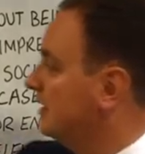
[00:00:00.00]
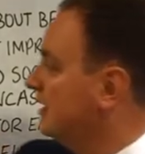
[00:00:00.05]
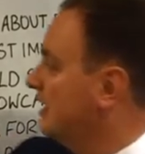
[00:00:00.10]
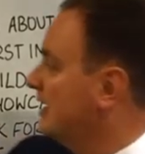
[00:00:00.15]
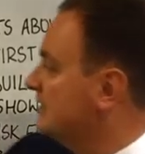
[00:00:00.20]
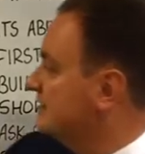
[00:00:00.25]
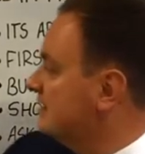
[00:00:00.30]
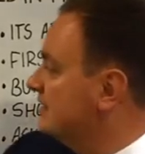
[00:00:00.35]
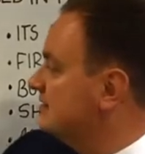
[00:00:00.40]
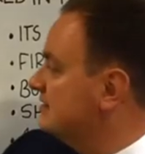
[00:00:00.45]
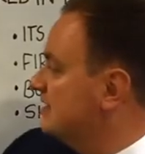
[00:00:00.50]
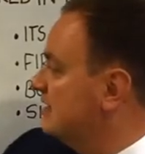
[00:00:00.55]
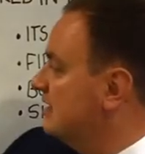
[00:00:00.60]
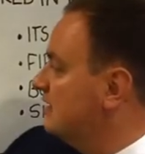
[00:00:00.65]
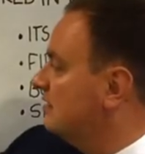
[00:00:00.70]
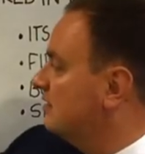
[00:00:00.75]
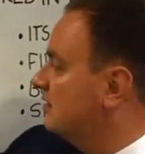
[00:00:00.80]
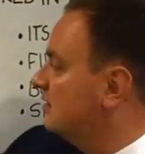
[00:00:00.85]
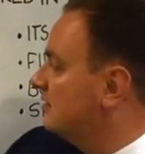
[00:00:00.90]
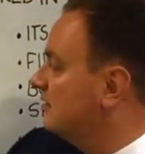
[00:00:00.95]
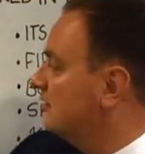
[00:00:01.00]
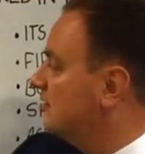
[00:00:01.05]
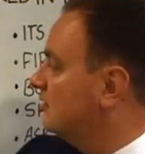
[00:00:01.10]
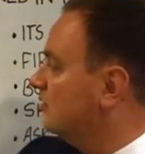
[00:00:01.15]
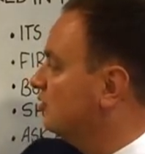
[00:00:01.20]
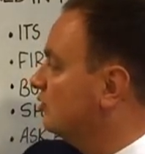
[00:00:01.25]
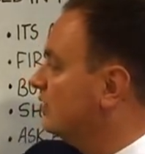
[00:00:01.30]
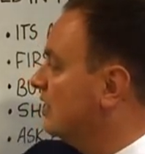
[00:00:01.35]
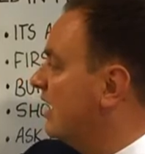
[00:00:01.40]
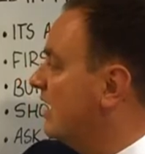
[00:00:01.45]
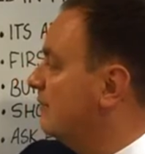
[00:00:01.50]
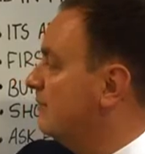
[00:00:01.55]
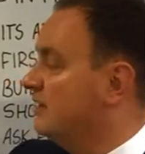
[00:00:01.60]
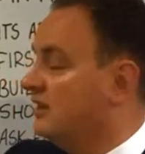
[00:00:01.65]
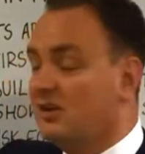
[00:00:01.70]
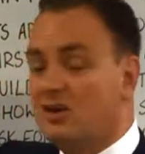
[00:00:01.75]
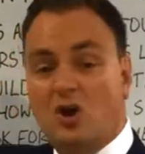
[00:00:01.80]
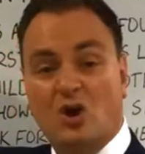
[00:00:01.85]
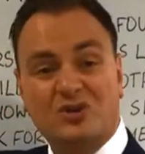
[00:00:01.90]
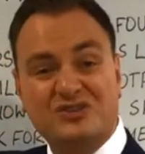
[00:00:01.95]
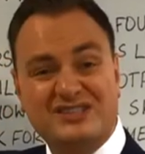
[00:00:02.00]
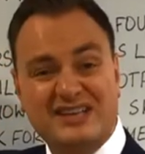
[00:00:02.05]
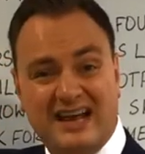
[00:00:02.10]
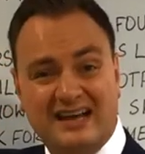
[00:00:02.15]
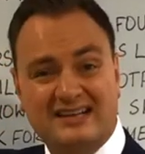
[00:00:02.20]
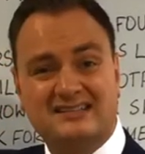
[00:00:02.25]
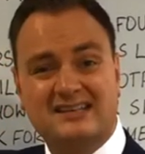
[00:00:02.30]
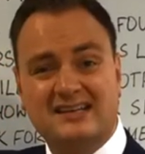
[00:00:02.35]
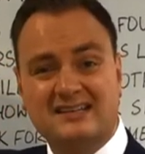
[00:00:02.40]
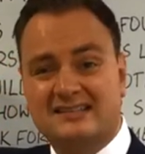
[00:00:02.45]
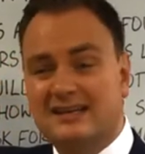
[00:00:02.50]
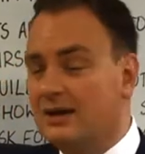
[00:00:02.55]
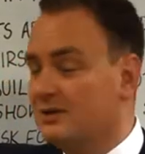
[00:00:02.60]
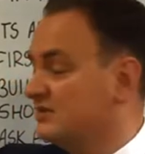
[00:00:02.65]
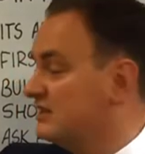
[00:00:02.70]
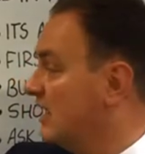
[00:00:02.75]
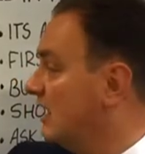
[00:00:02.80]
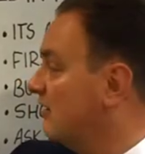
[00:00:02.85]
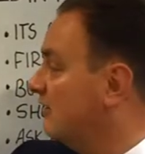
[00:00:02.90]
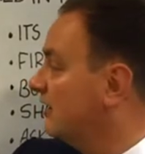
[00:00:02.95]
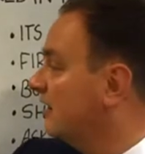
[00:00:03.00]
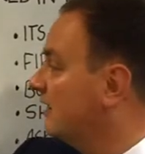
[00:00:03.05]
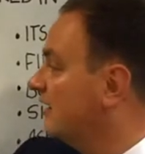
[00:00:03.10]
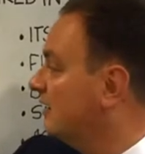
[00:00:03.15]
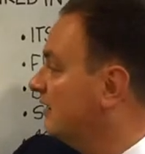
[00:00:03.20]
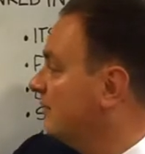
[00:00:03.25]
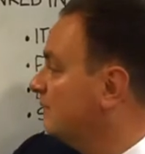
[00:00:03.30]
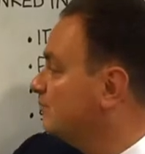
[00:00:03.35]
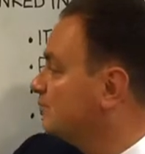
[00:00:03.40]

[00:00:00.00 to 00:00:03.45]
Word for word: is underneath your name in the contact details area,